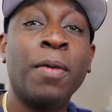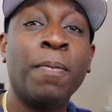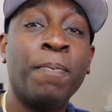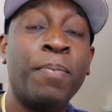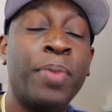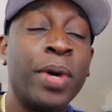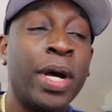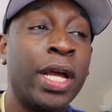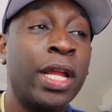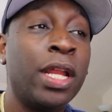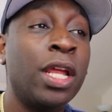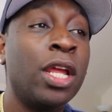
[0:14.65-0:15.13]

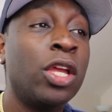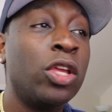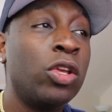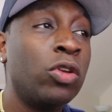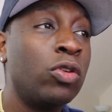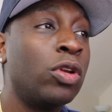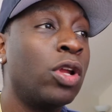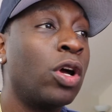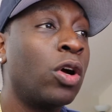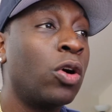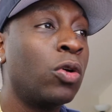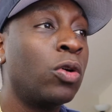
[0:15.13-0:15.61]
but
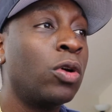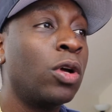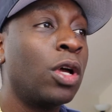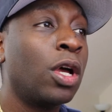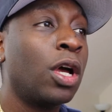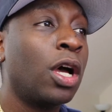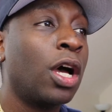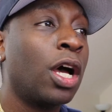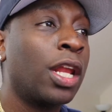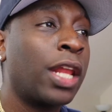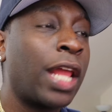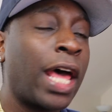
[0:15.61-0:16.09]
you know,
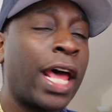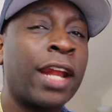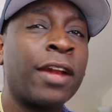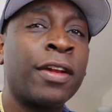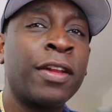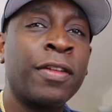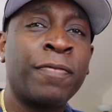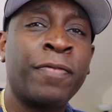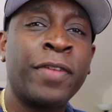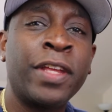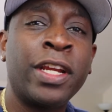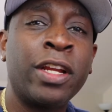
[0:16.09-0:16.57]
a lot
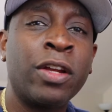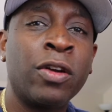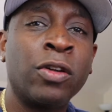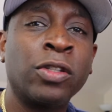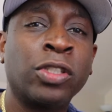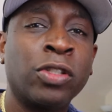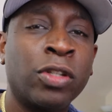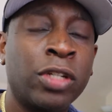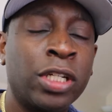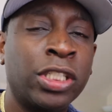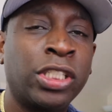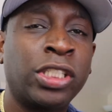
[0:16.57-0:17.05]
of the
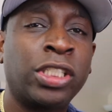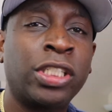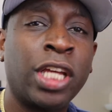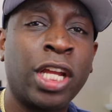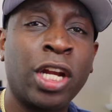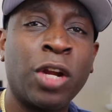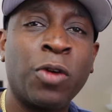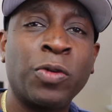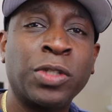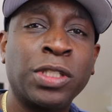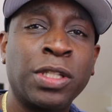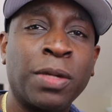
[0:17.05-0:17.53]
videos on this
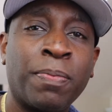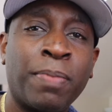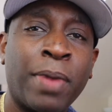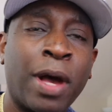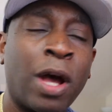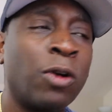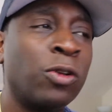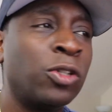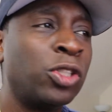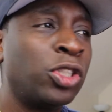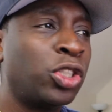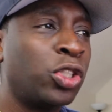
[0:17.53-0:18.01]
channel was
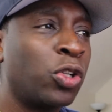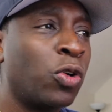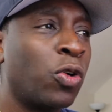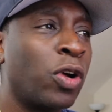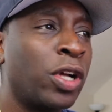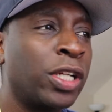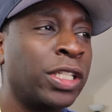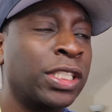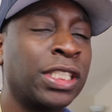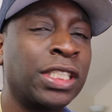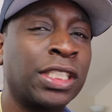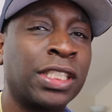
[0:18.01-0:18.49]
about
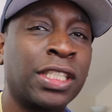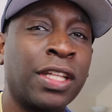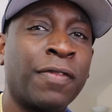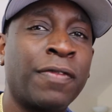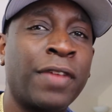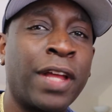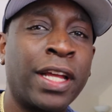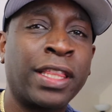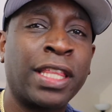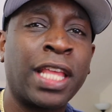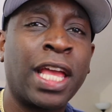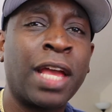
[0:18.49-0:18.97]
Jordans and
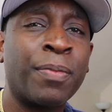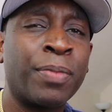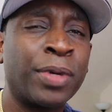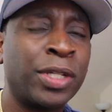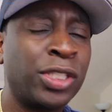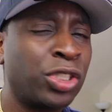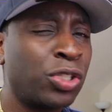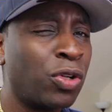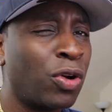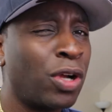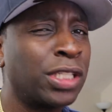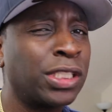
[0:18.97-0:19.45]
stuff like that,
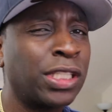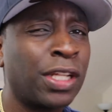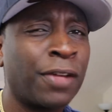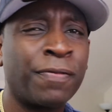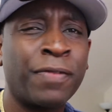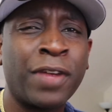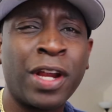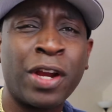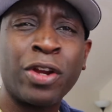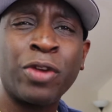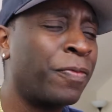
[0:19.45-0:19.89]
but Jordans are